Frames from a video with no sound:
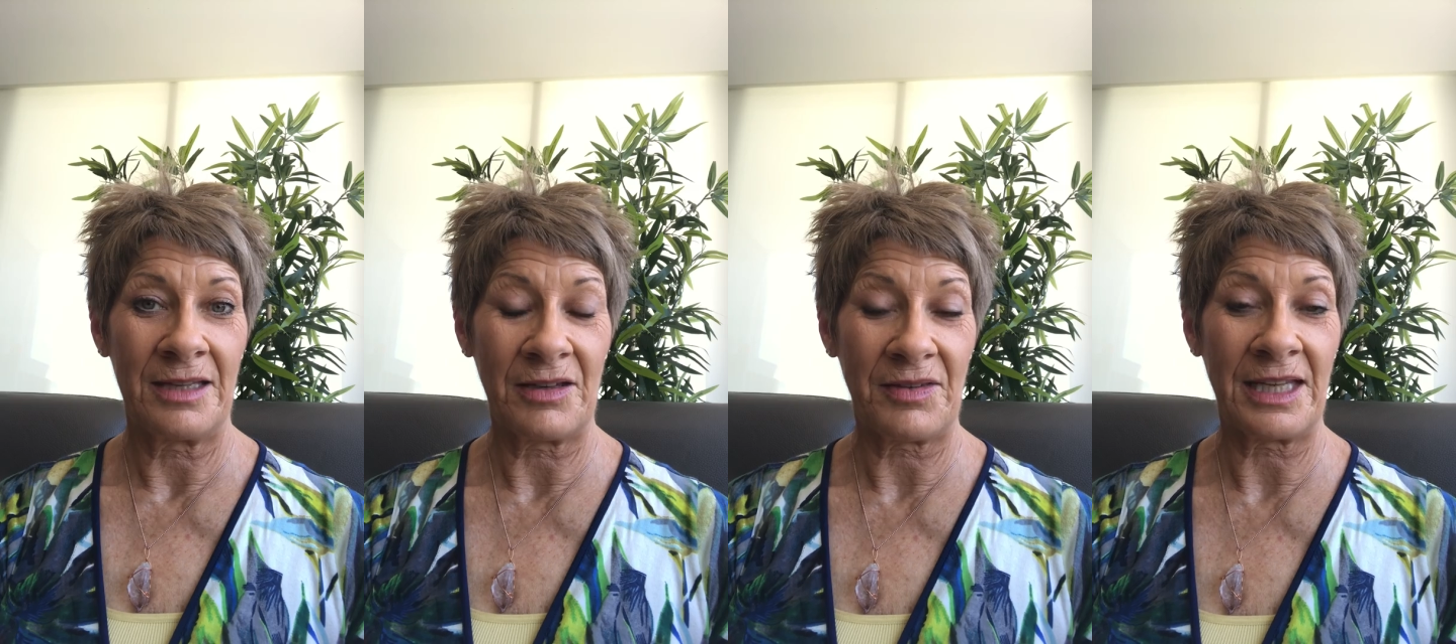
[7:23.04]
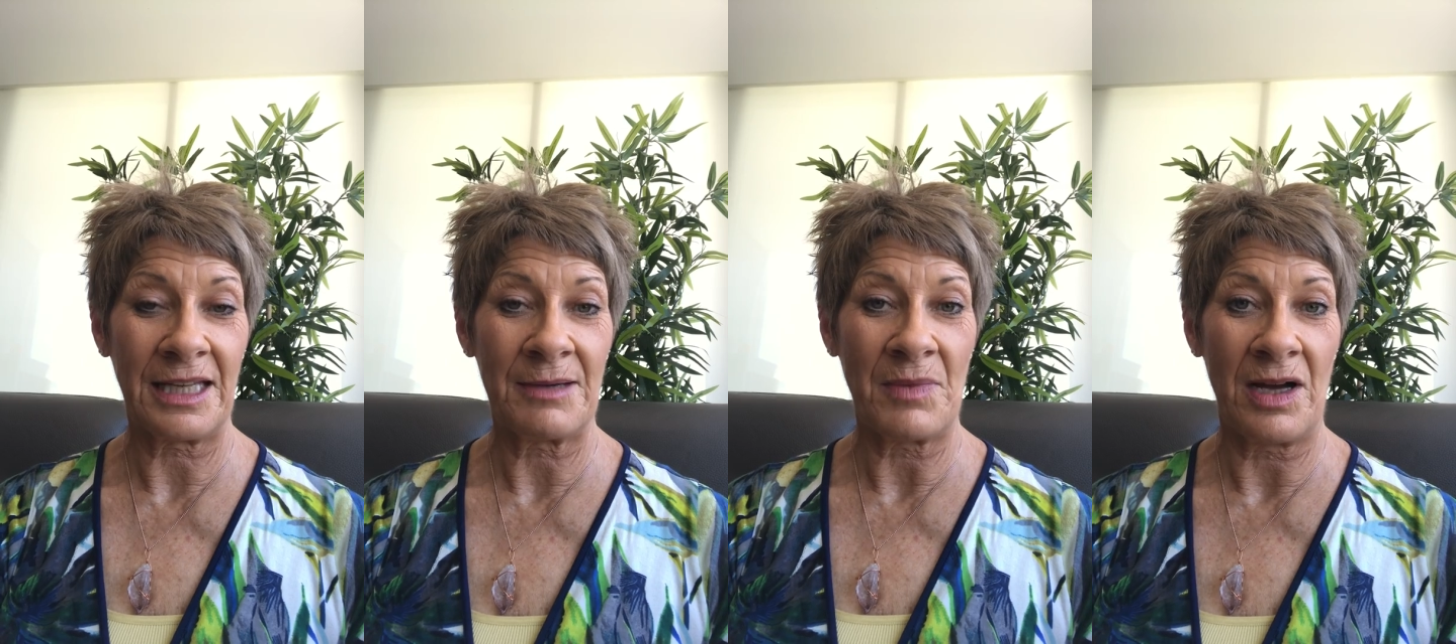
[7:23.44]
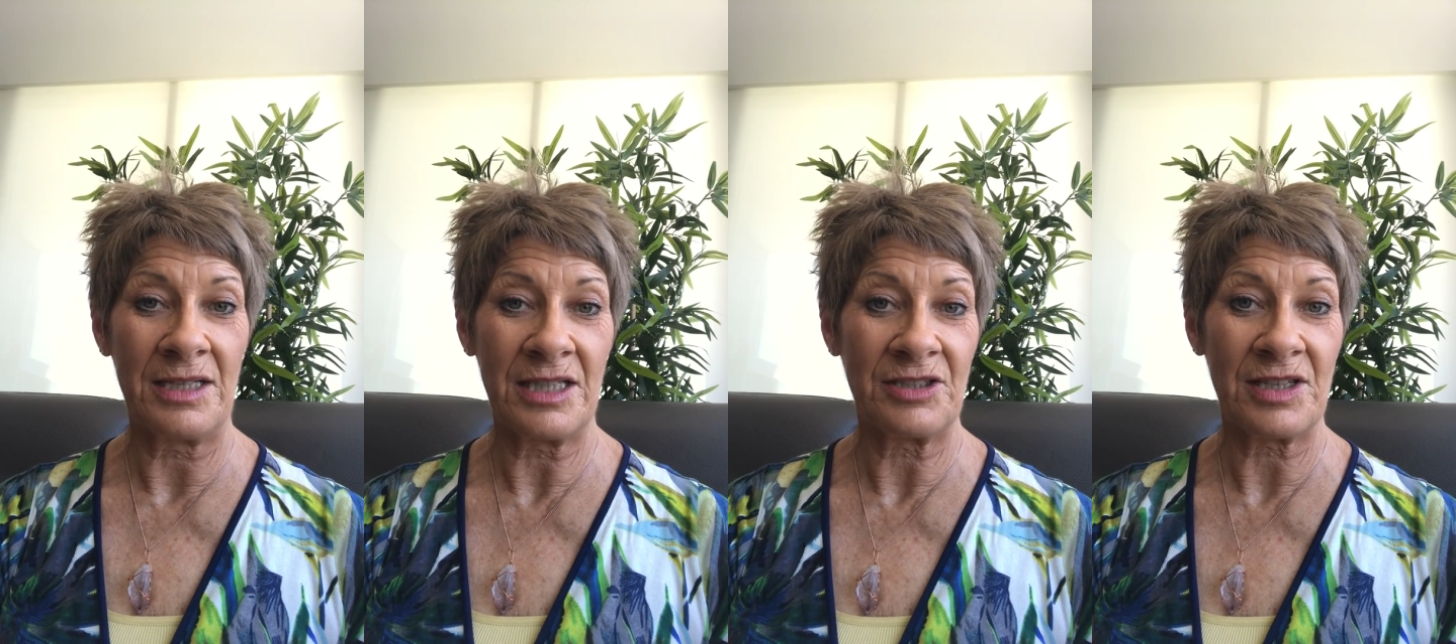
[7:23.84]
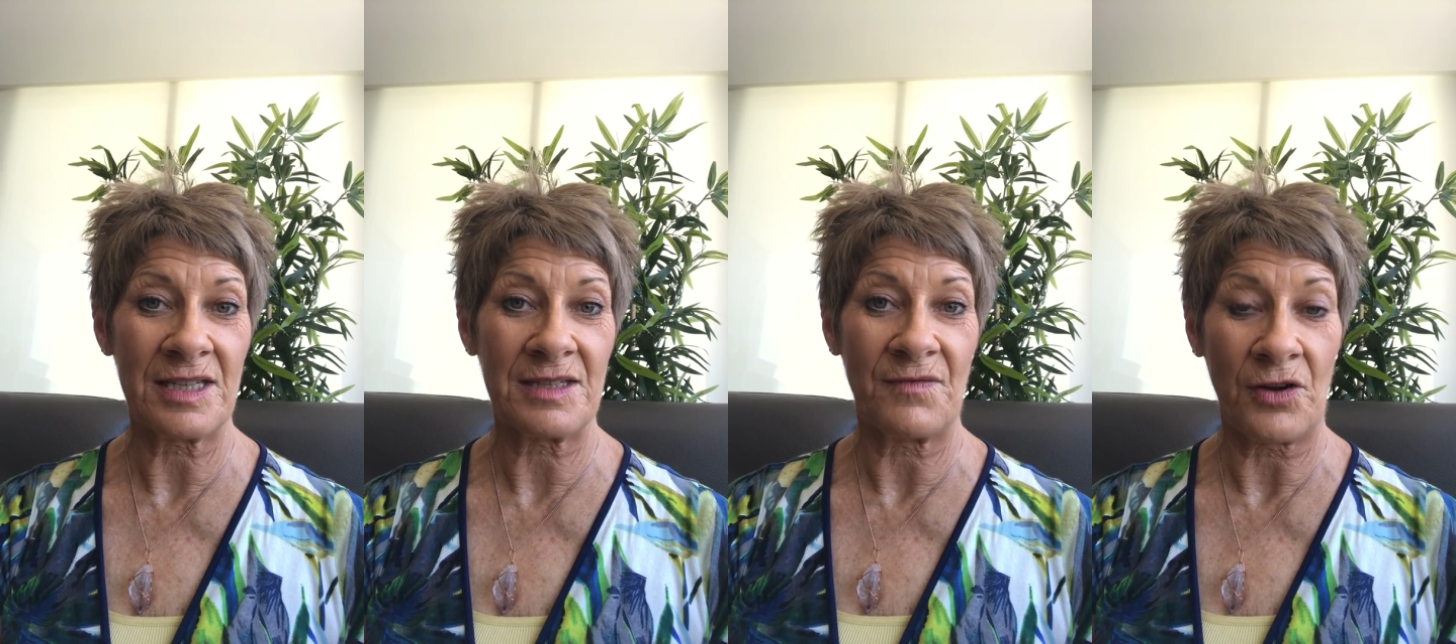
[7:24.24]
in the thinking mind and
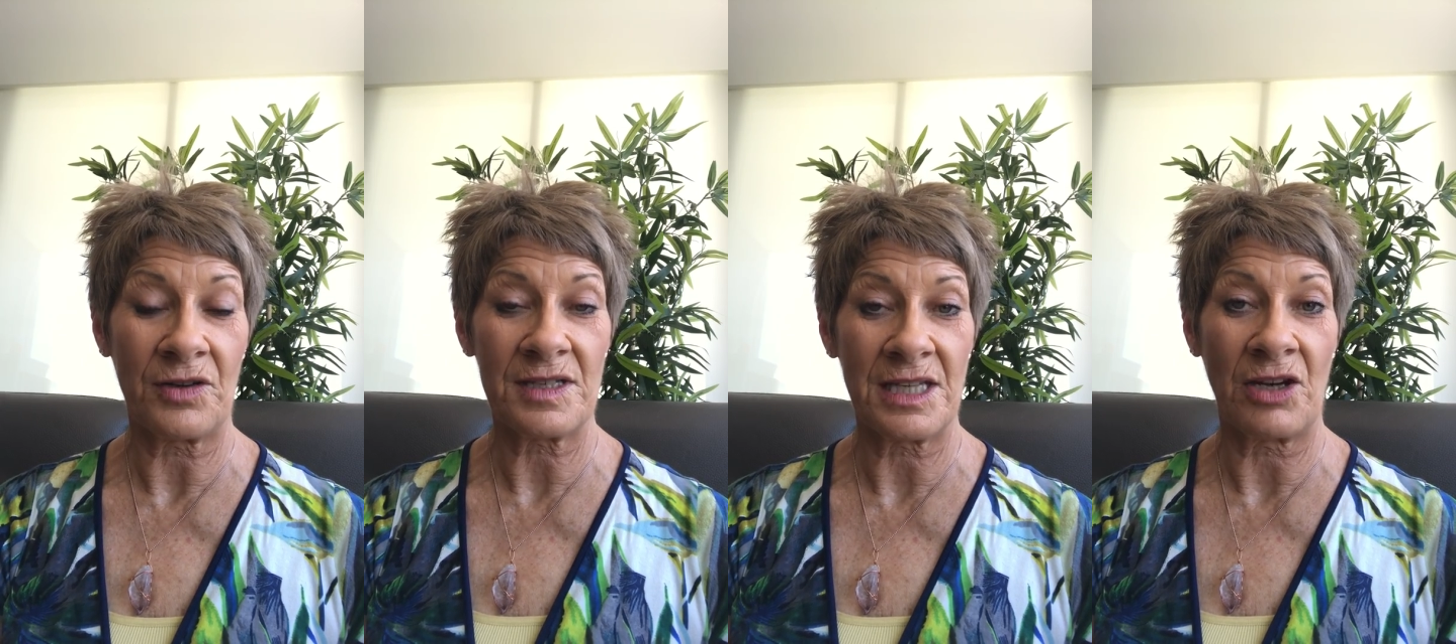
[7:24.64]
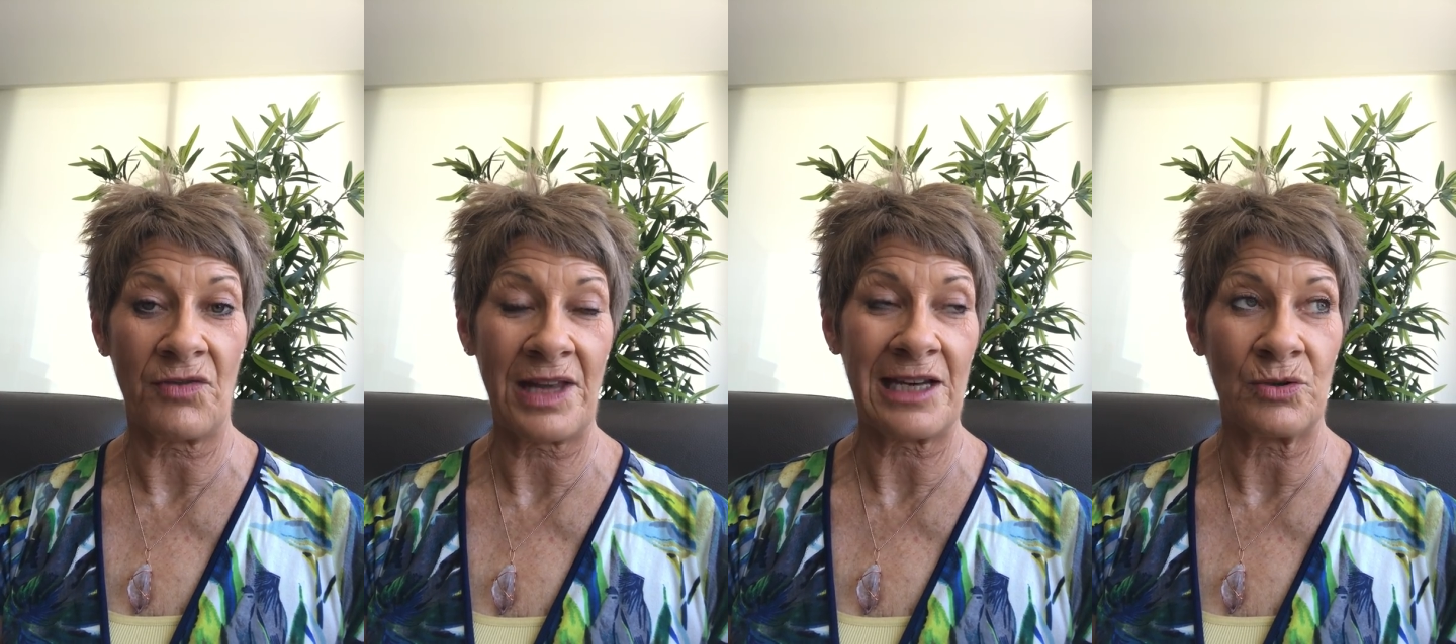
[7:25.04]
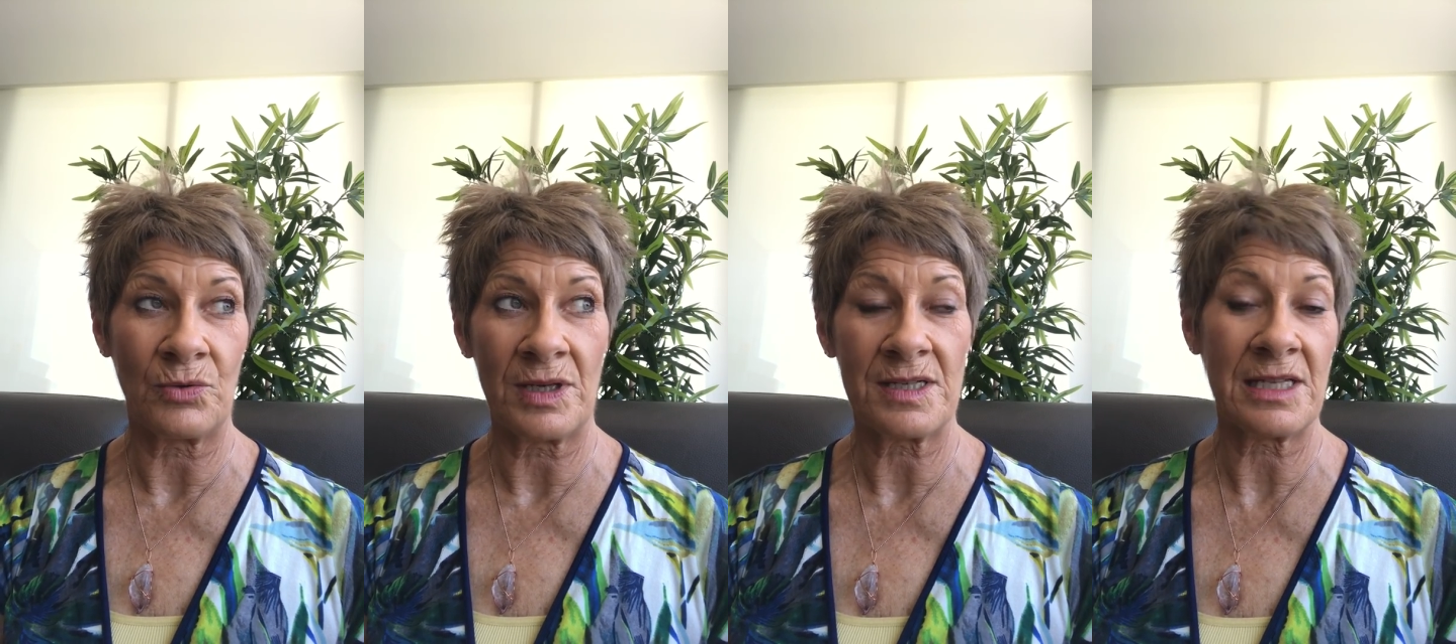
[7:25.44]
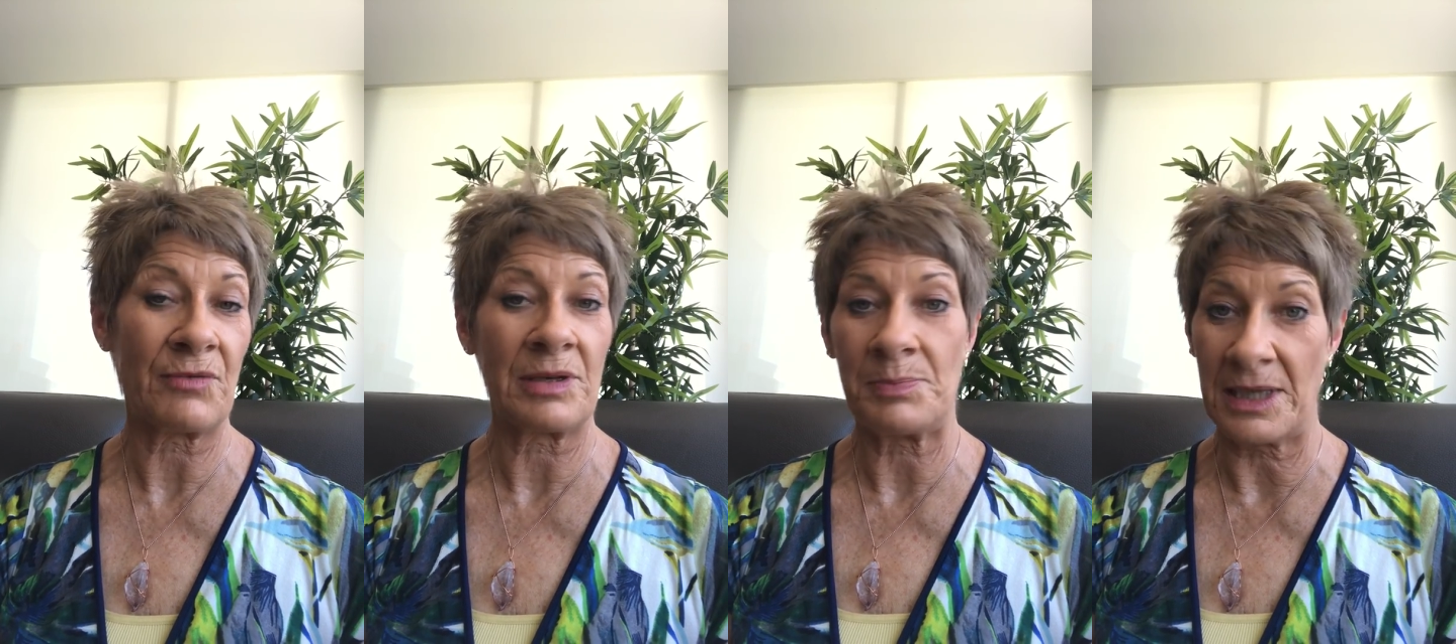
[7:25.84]
just focusing on that noise,
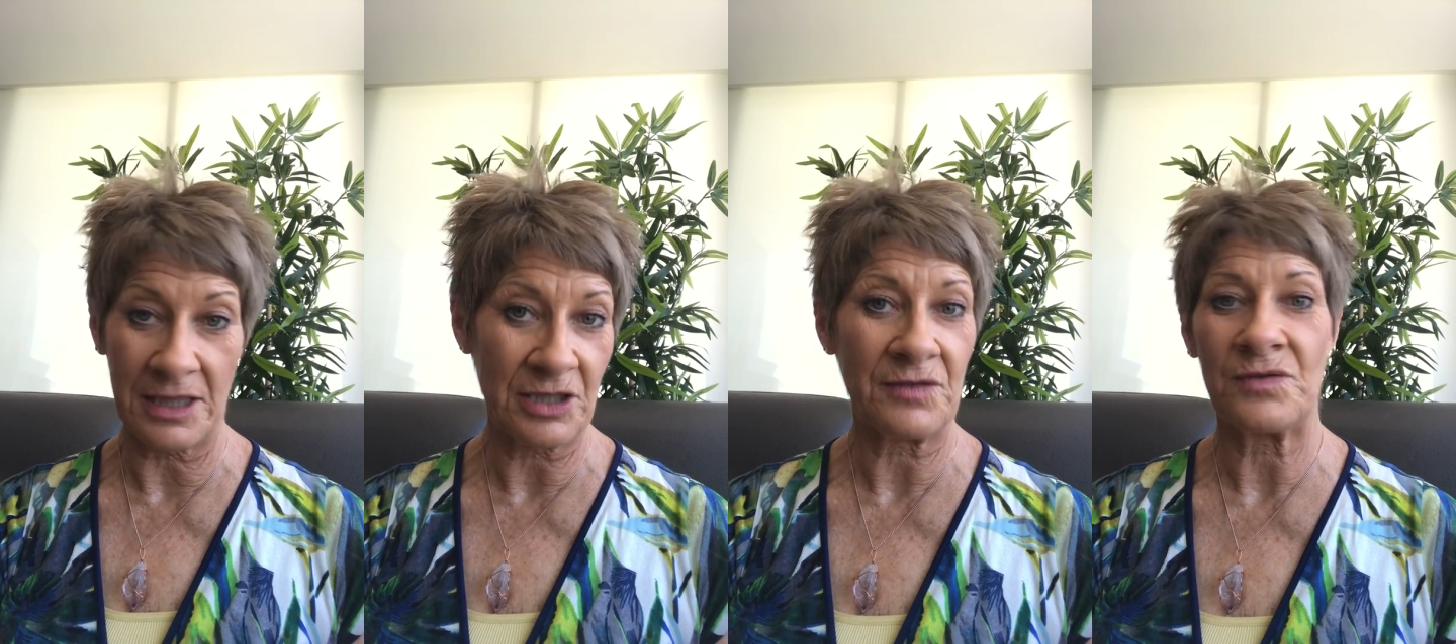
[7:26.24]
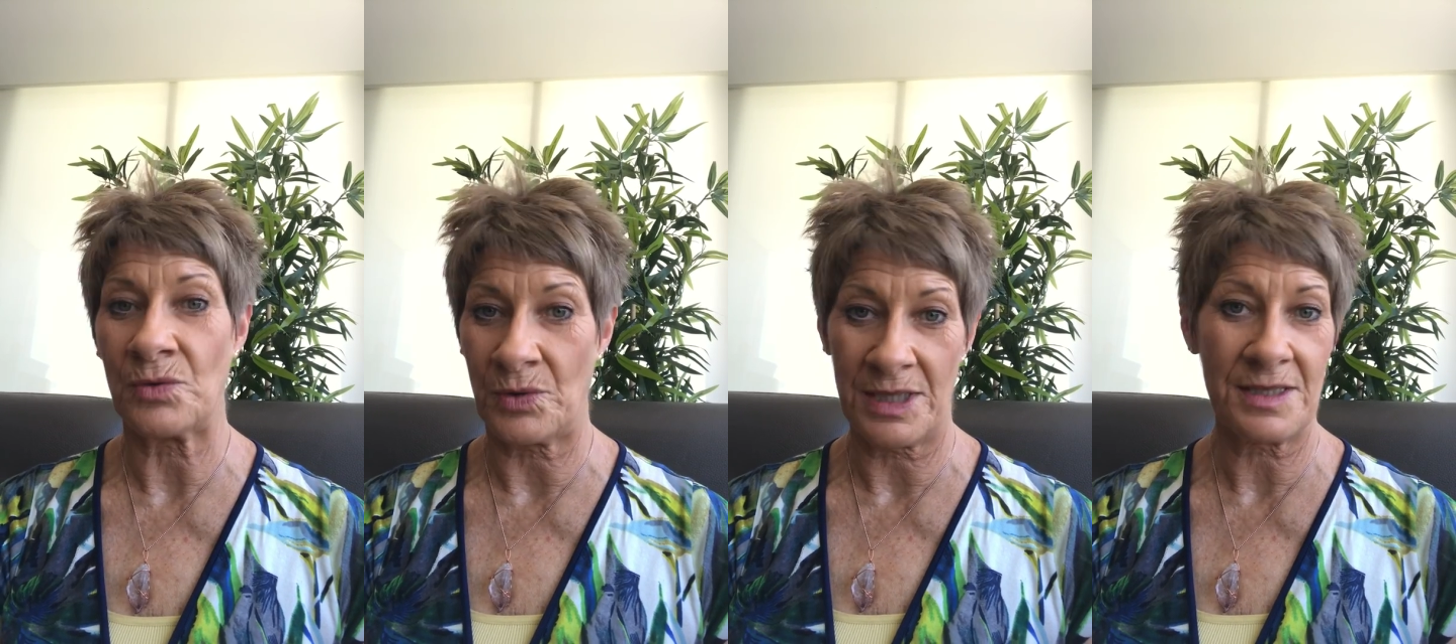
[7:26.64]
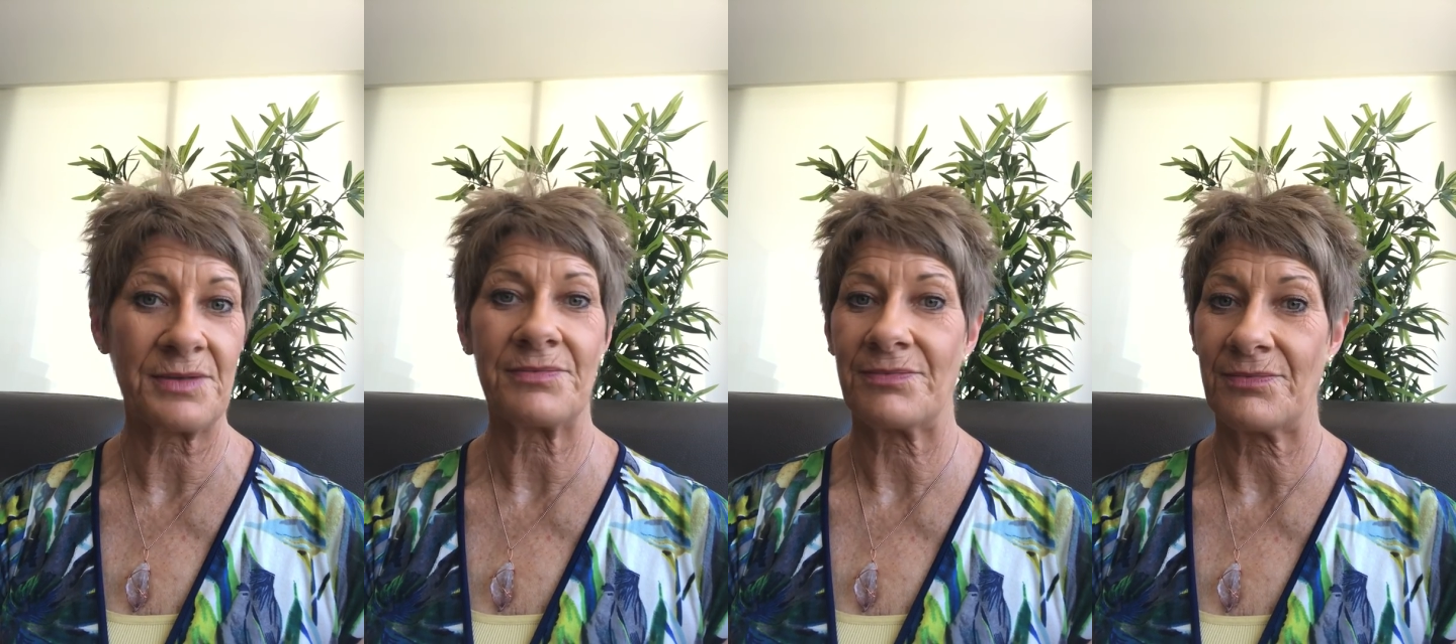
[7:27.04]
that repetitive noise.